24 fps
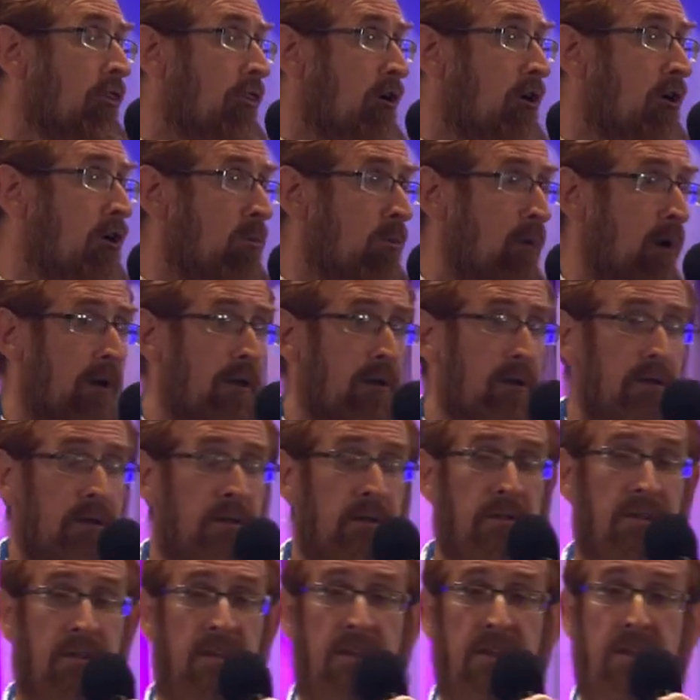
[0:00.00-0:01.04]
third one,
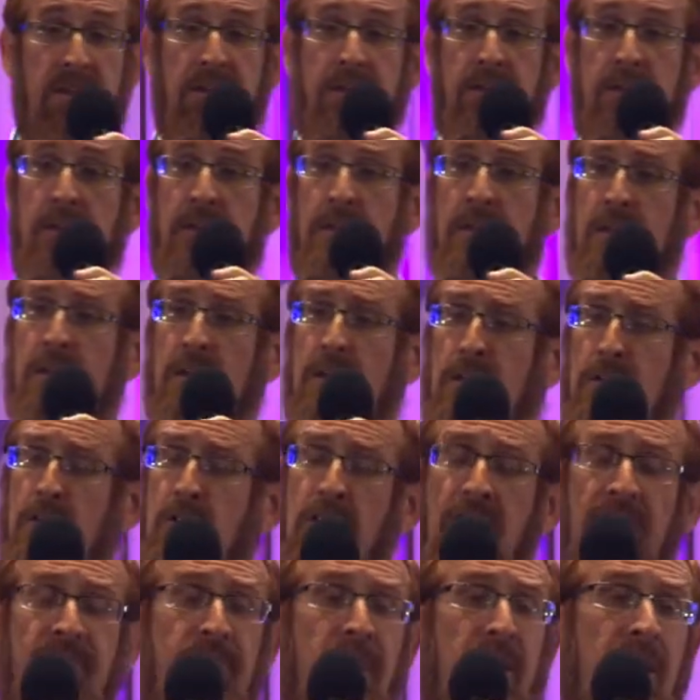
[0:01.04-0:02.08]

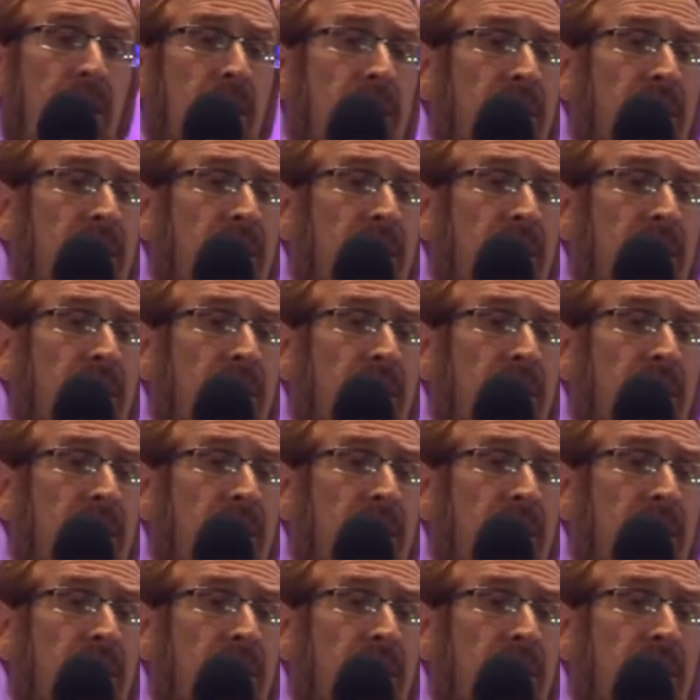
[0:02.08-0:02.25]
could have been